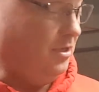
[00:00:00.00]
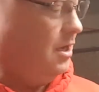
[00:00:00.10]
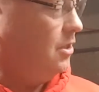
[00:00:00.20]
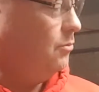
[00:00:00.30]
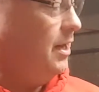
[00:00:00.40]
the
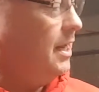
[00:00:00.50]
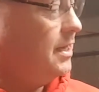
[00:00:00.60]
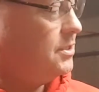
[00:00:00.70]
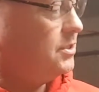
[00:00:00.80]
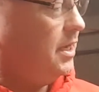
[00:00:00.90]
color red on
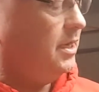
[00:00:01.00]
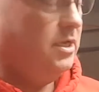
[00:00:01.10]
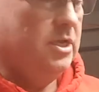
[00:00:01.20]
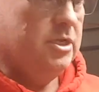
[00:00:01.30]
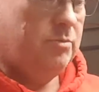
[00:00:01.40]
a sight,
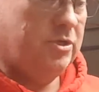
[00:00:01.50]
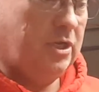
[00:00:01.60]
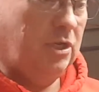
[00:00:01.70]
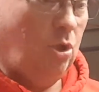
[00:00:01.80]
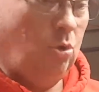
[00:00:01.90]
especially
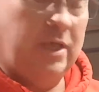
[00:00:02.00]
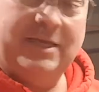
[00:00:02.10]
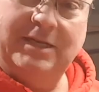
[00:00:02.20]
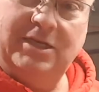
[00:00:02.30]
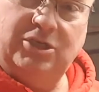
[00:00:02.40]
in low light
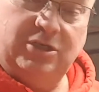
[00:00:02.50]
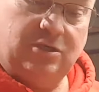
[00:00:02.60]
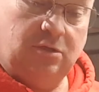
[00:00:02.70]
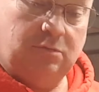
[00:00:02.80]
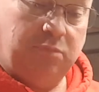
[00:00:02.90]

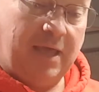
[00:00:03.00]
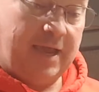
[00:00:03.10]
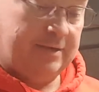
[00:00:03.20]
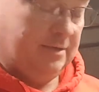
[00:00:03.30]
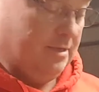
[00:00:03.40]
conditions, looks
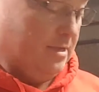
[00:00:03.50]
black.